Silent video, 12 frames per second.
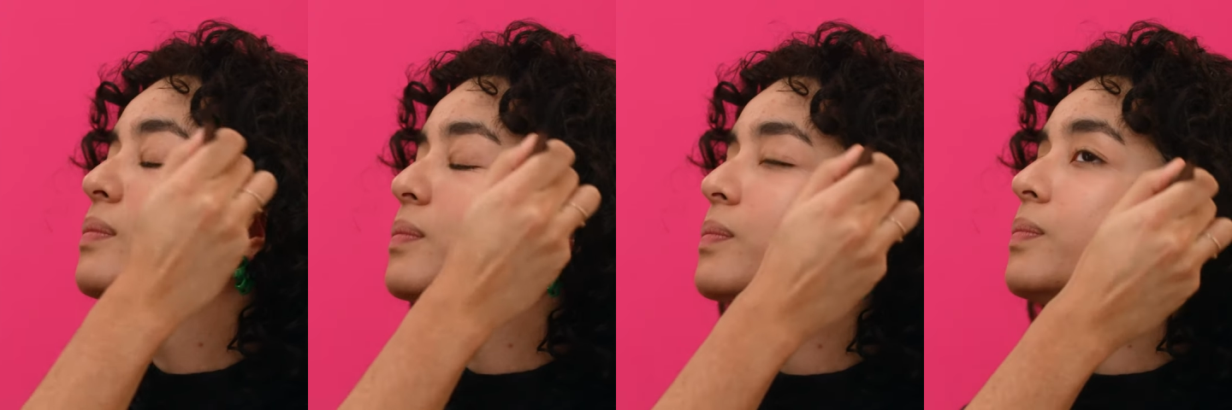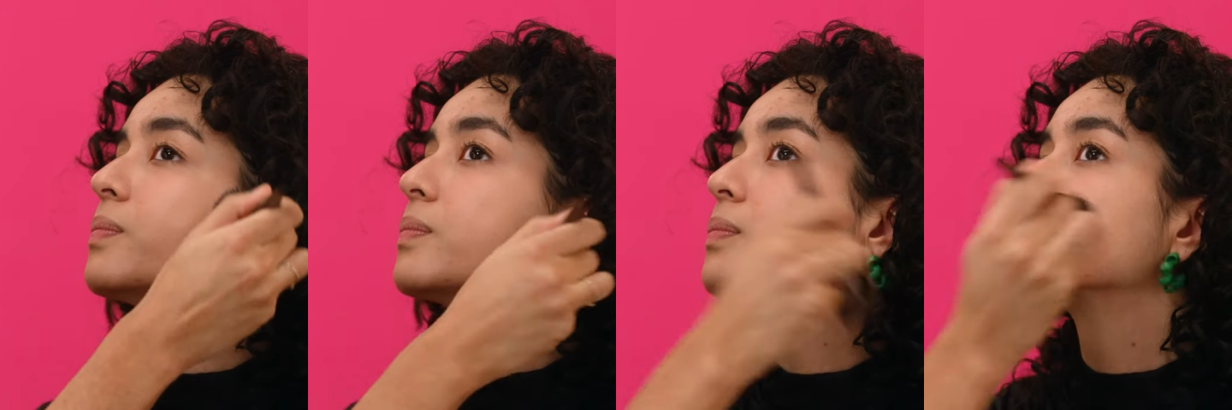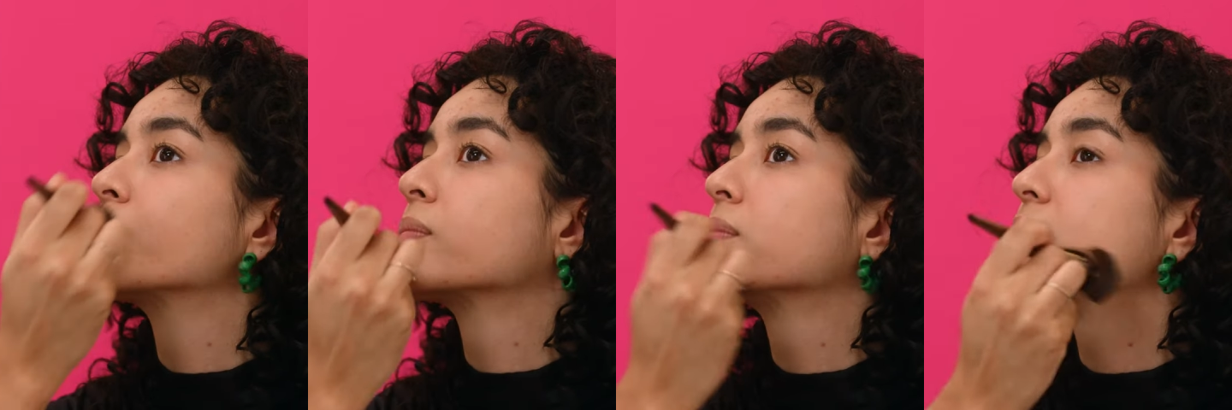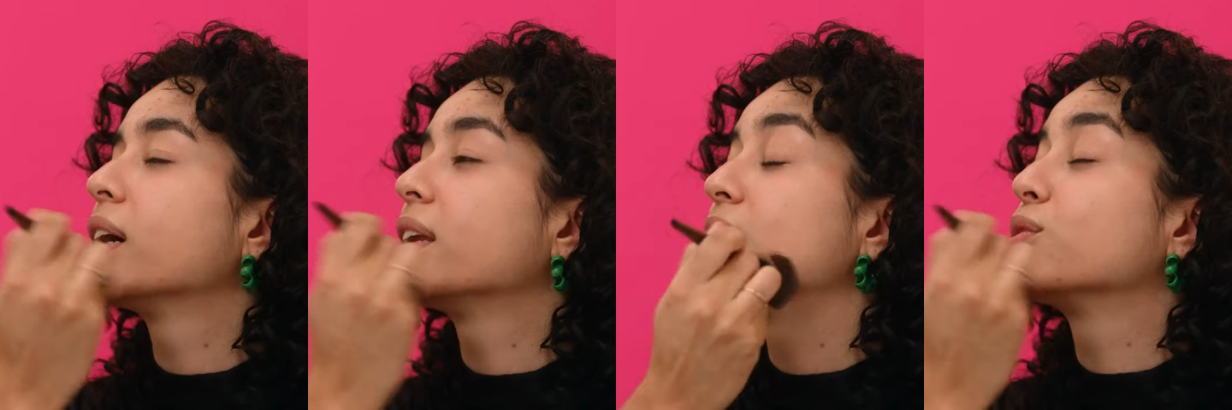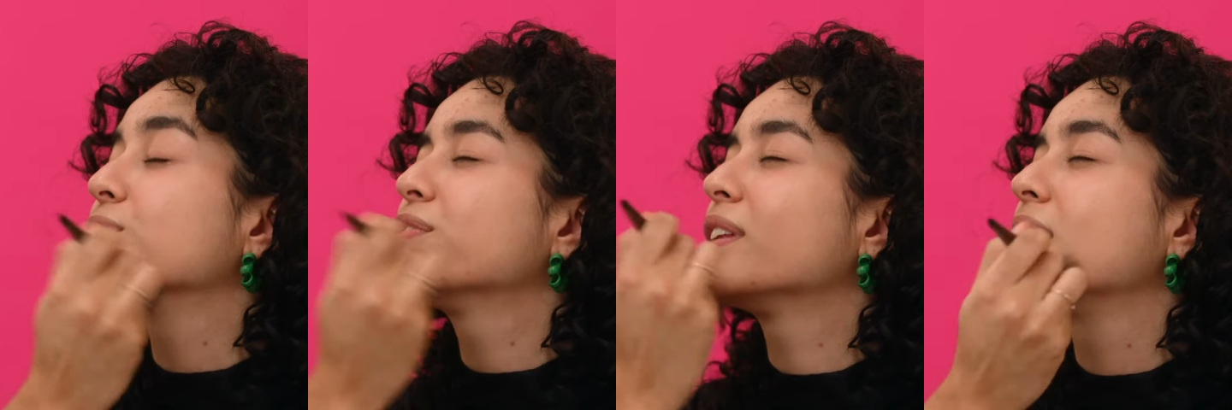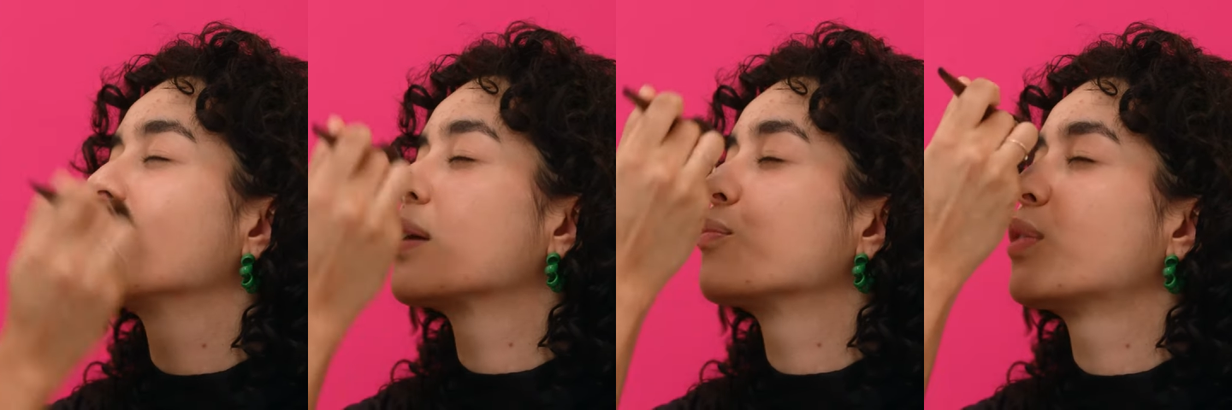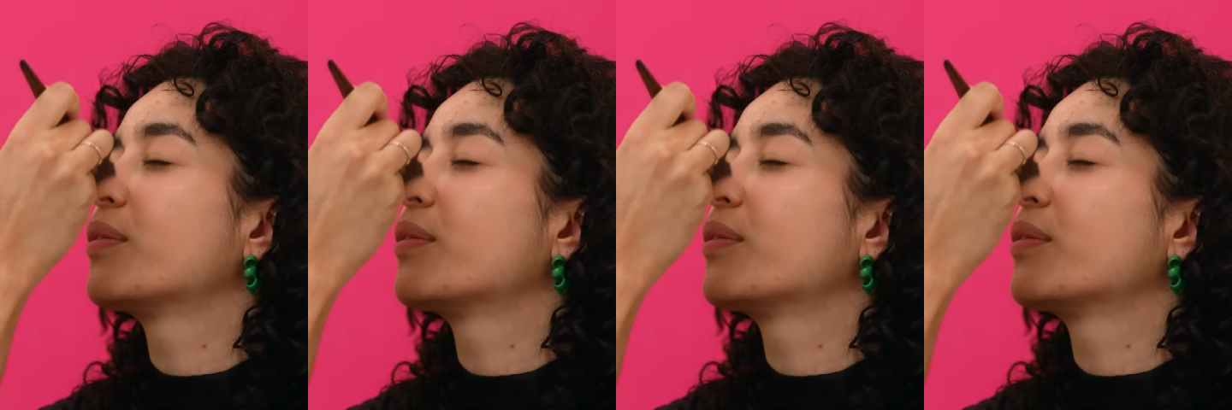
Hmm. And I don't feel like I'm